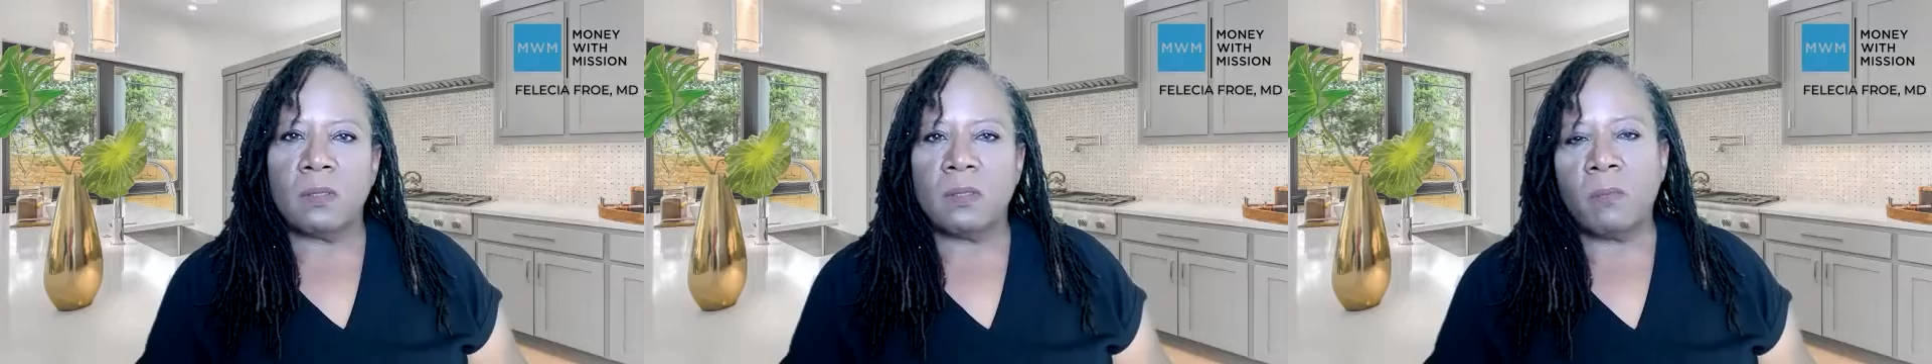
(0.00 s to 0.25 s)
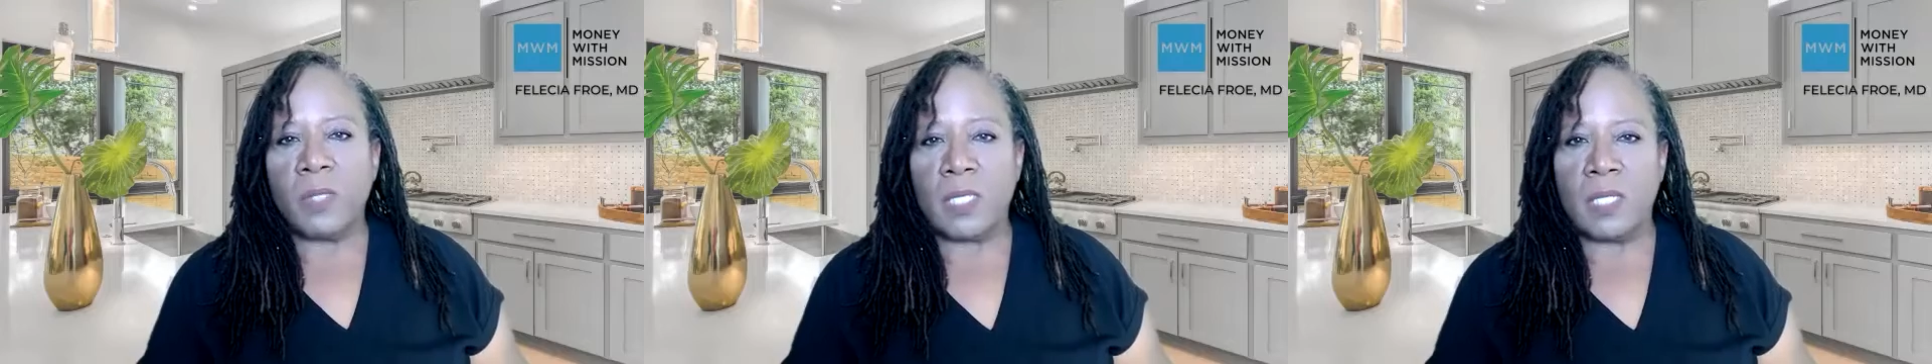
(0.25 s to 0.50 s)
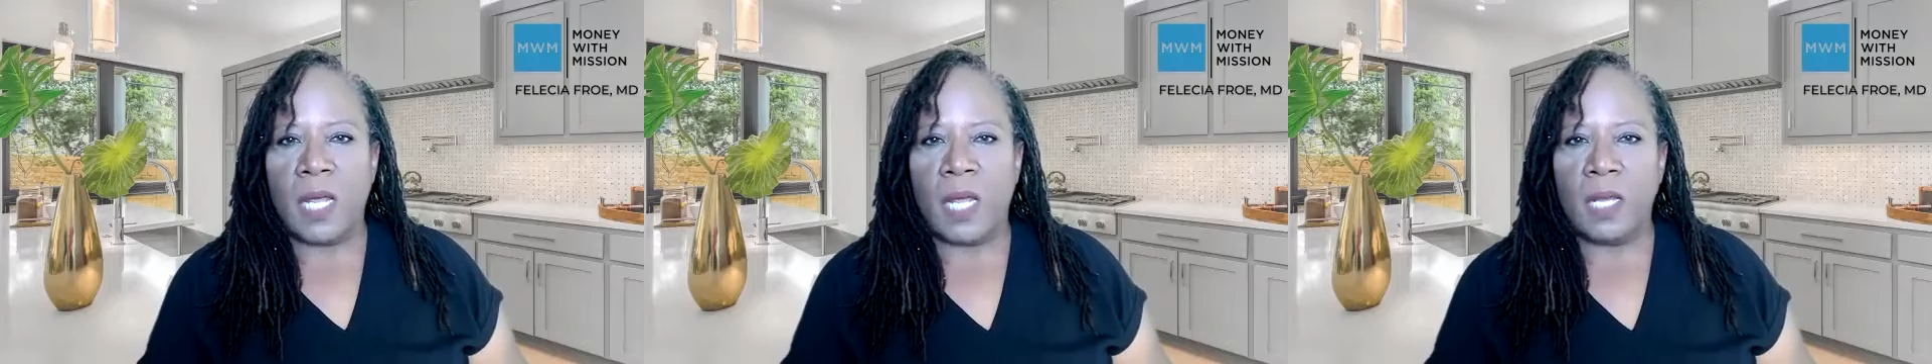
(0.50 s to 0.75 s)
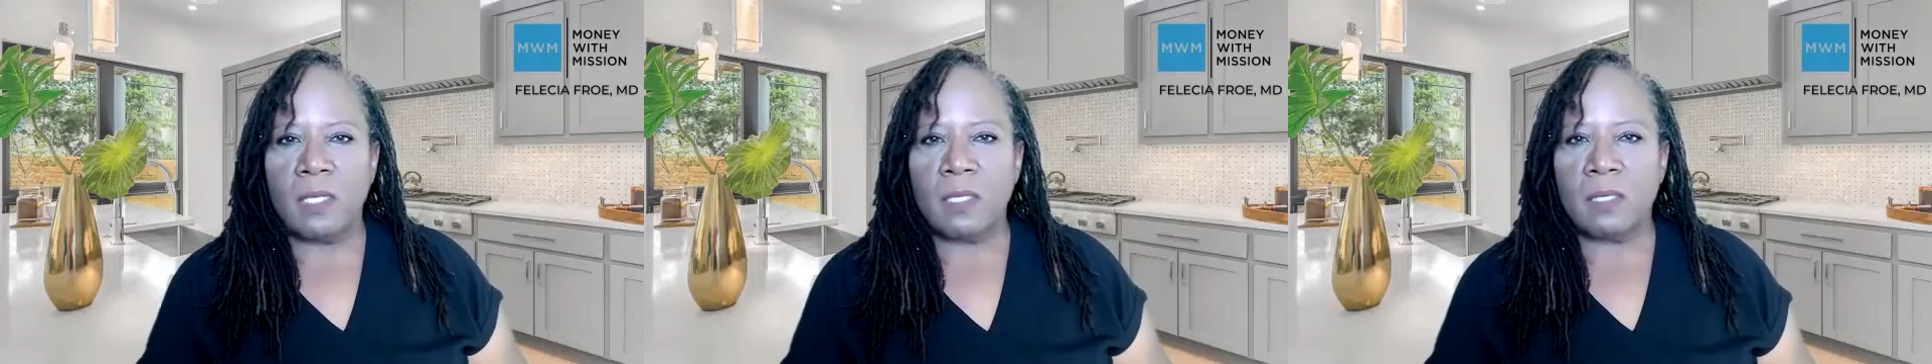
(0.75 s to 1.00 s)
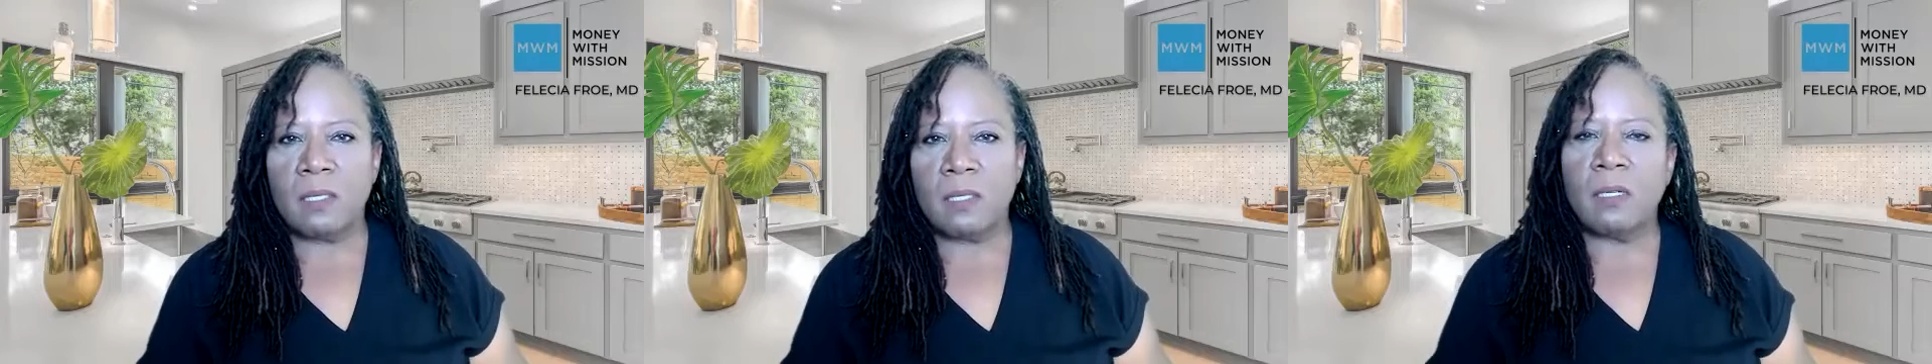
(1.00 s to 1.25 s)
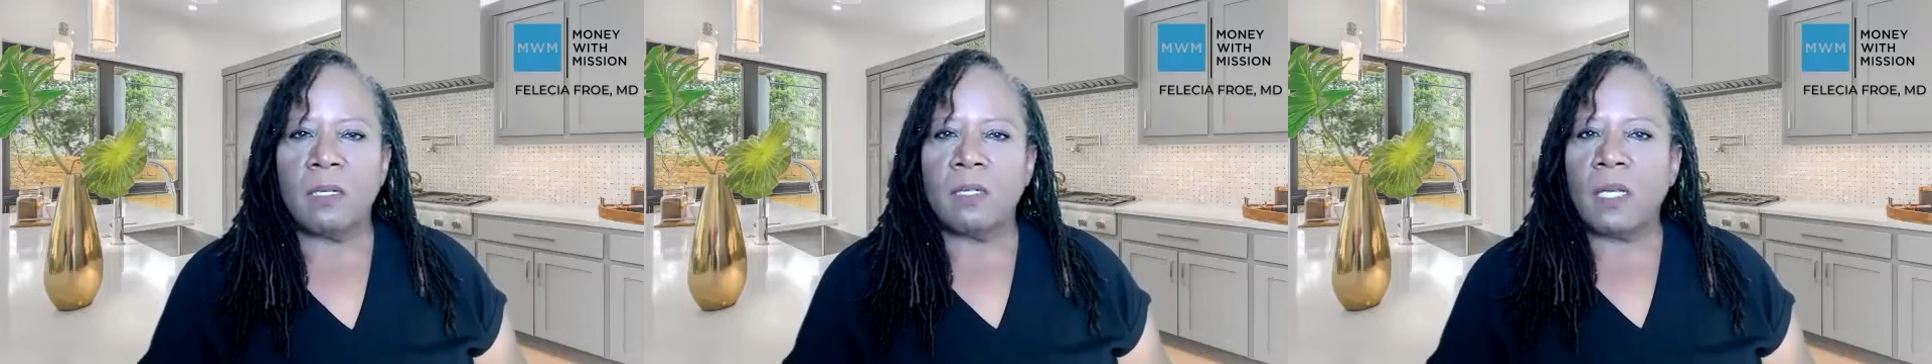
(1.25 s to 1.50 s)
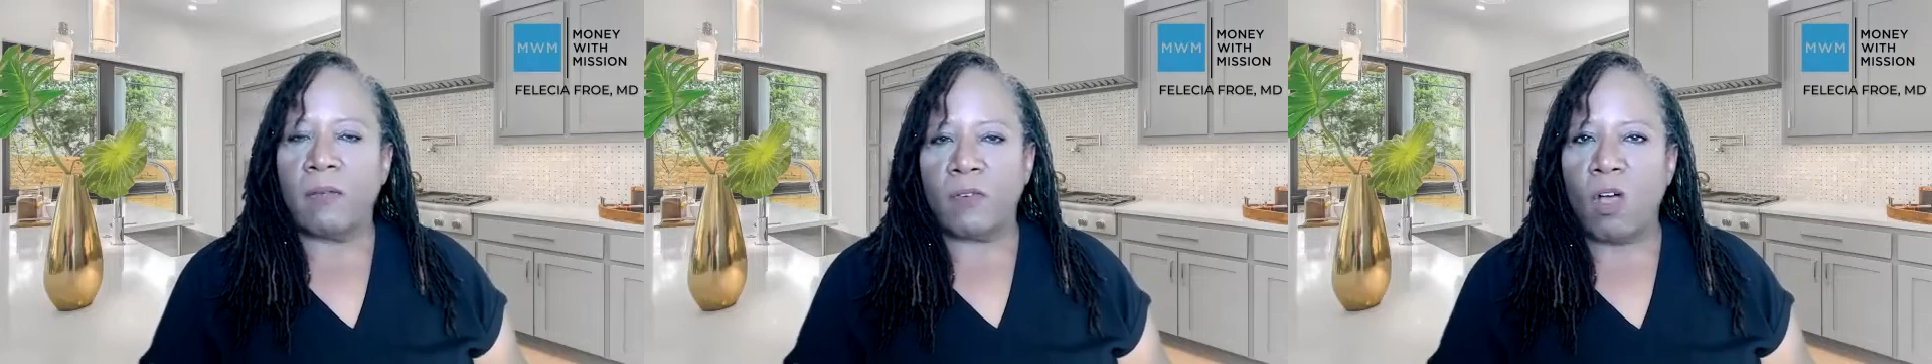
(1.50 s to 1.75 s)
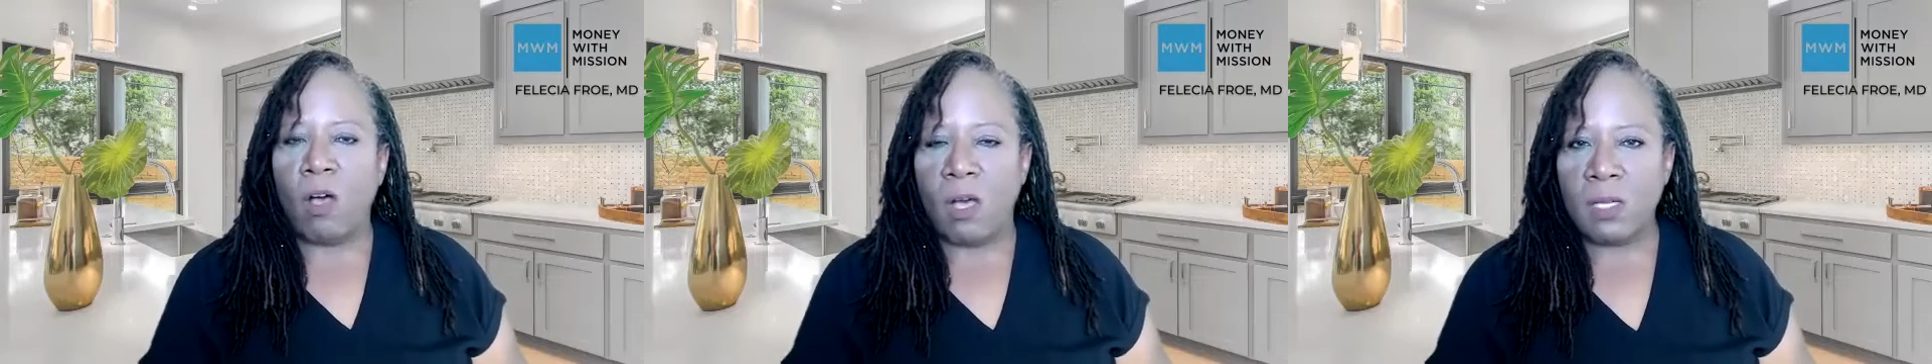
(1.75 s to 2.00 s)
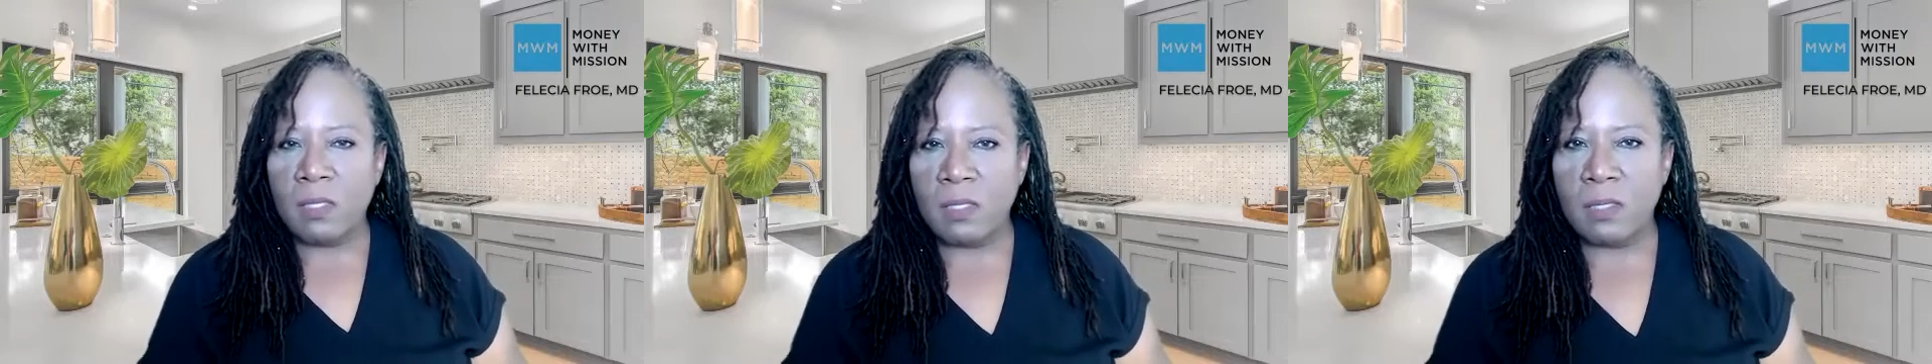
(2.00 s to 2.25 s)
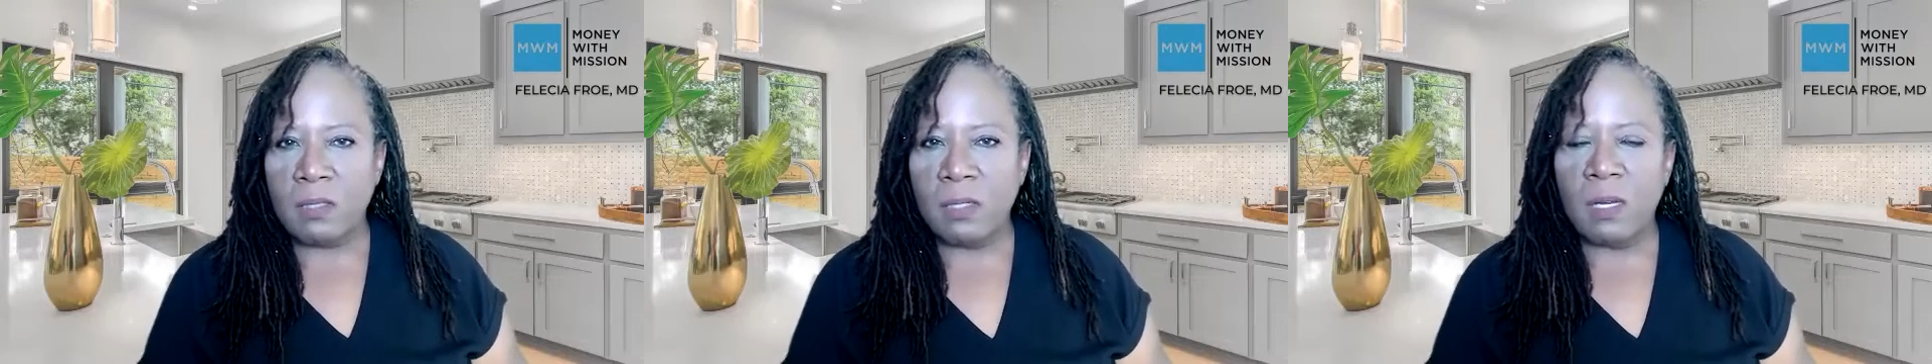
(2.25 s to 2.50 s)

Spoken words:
mistakes have cost,